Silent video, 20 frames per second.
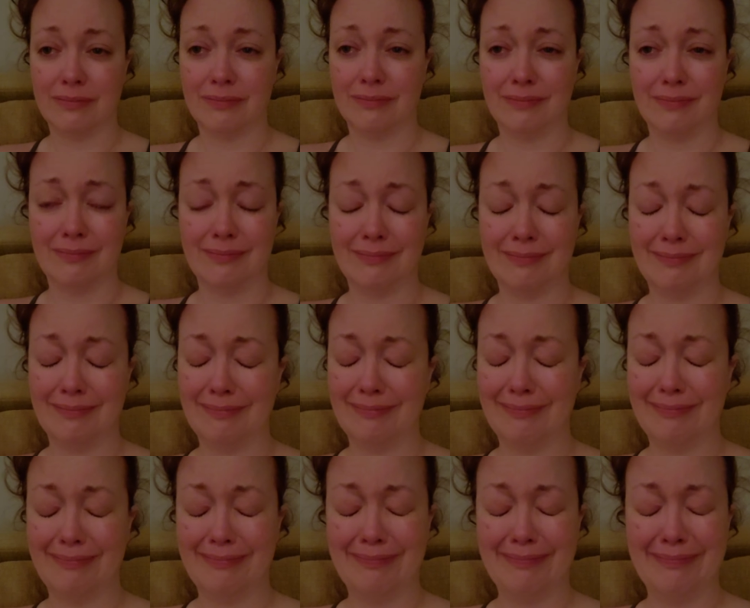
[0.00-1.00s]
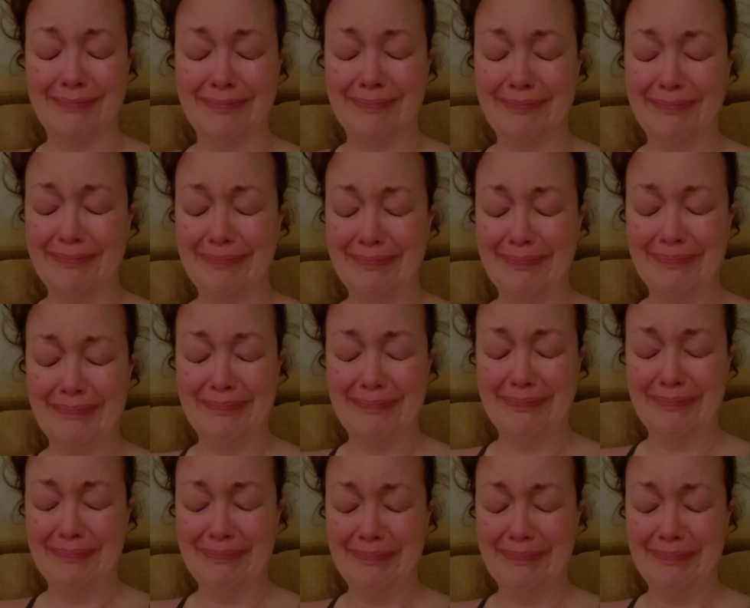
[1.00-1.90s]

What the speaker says: (no one is talking)